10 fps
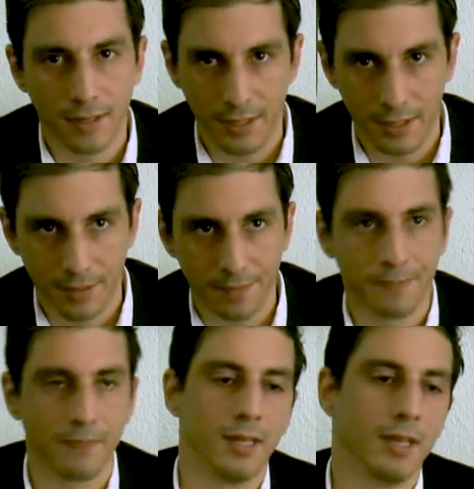this.
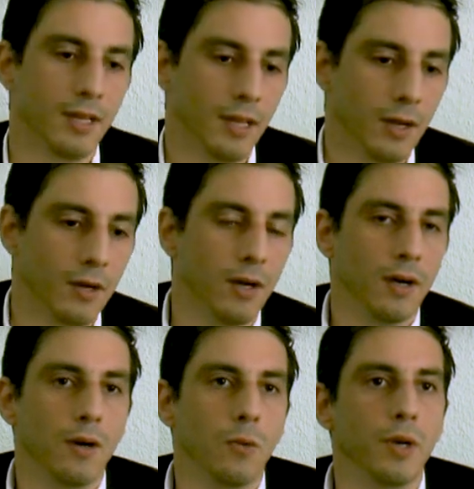
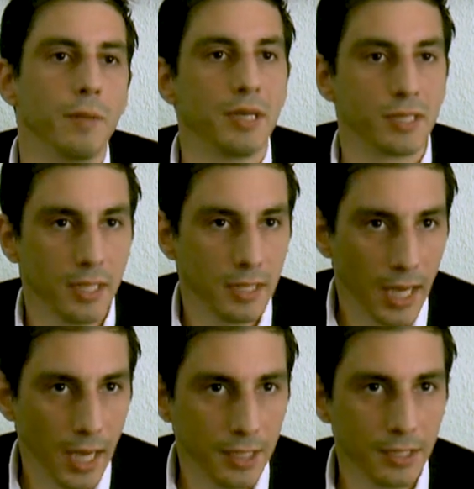Uh, when Bassil
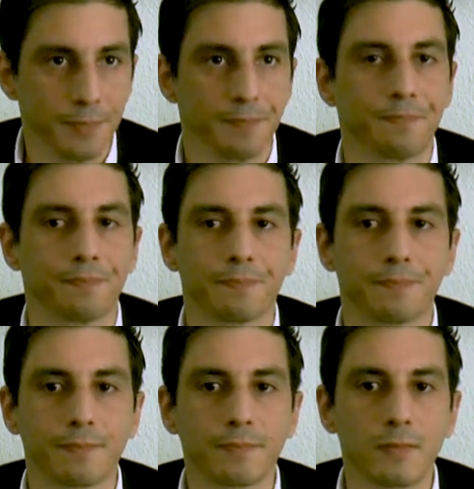dies,
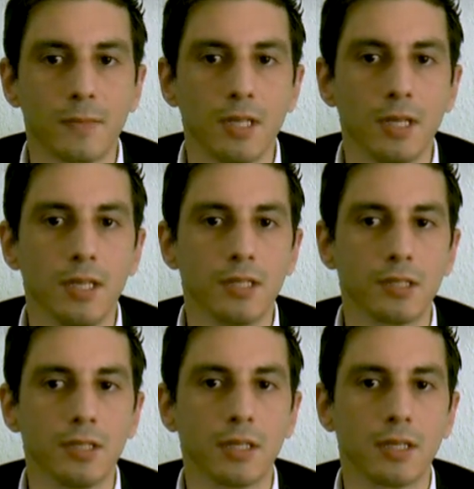
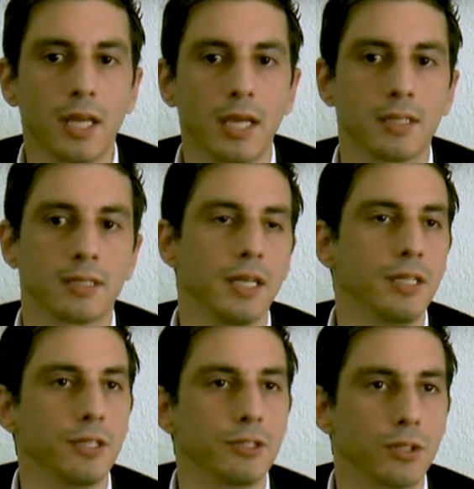it's not like
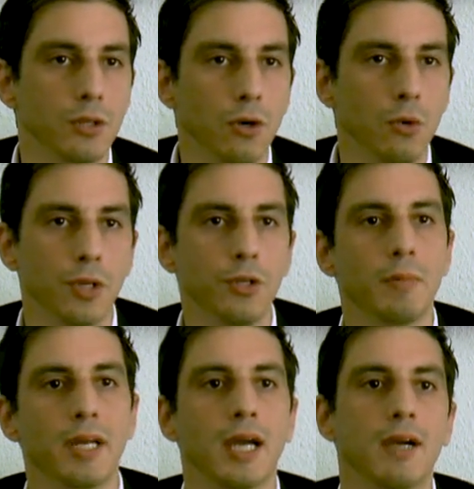10 years ago where you
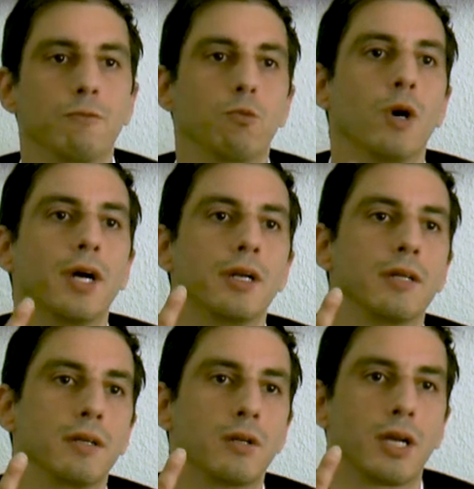might have
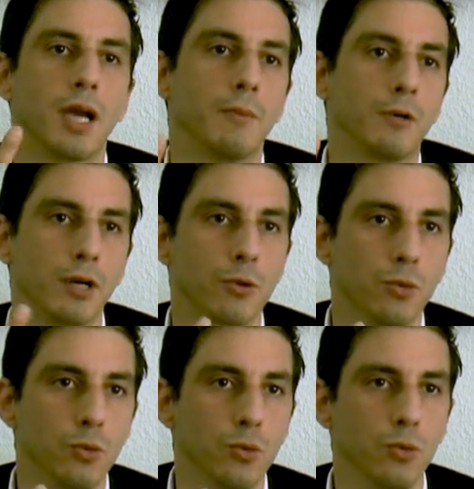one camera
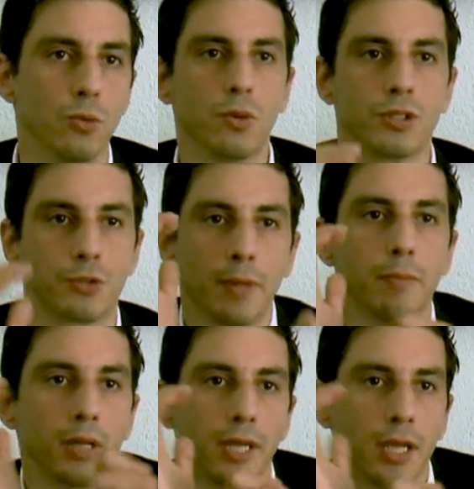crew, a
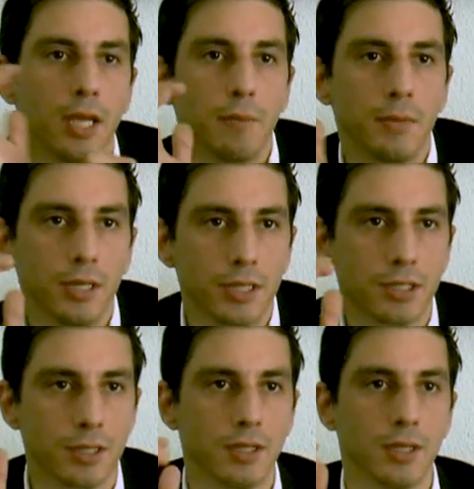trembling
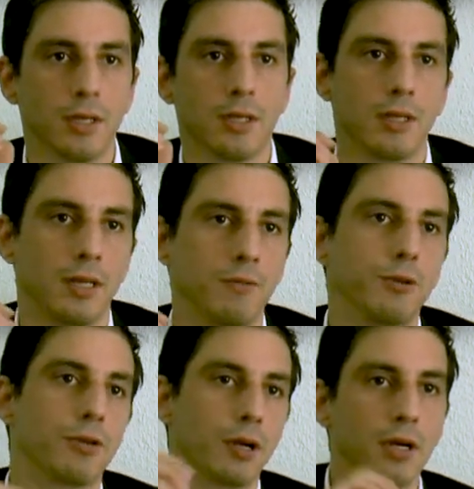image. Uh, if
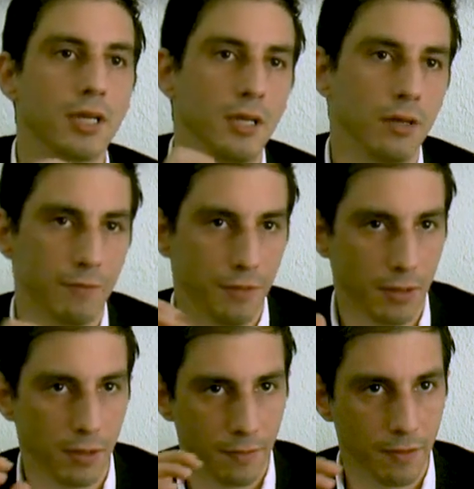you're lucky of
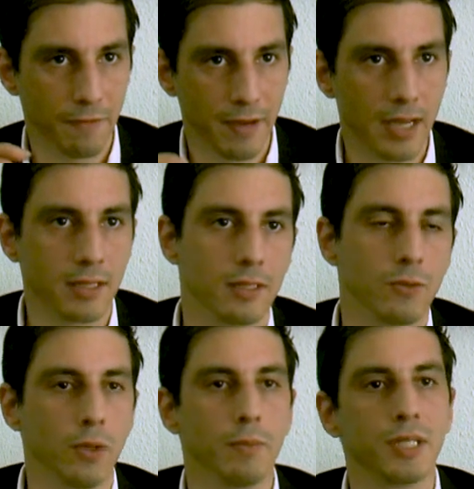the, of the
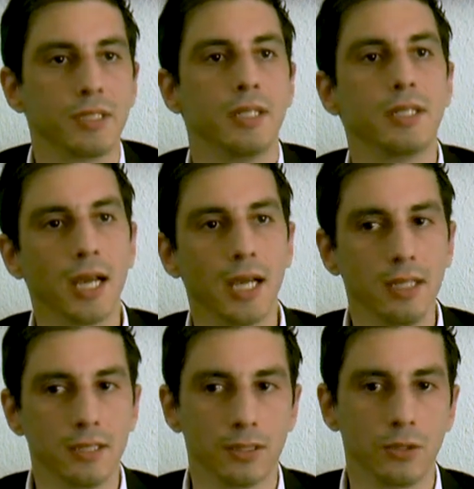fact, when Bassil
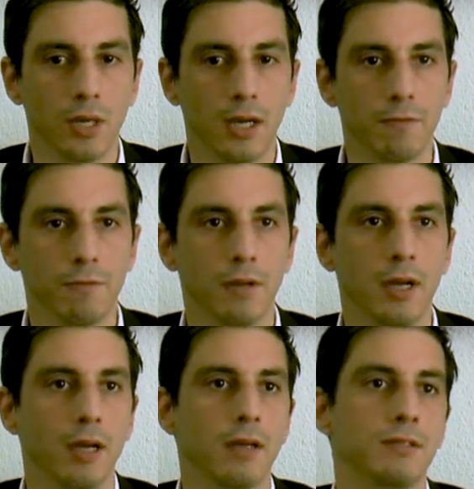dies, you have
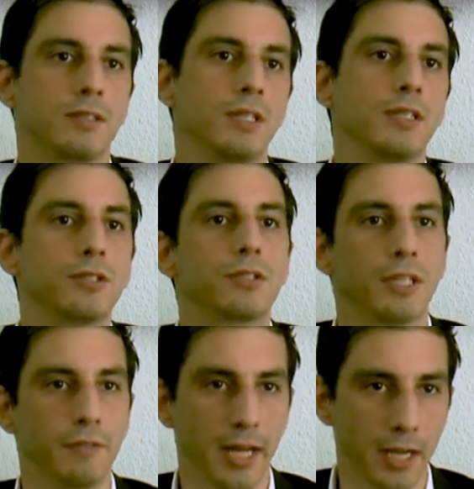uh, six or
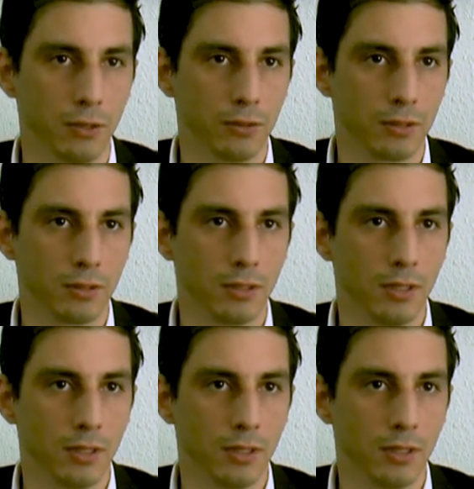seven angles.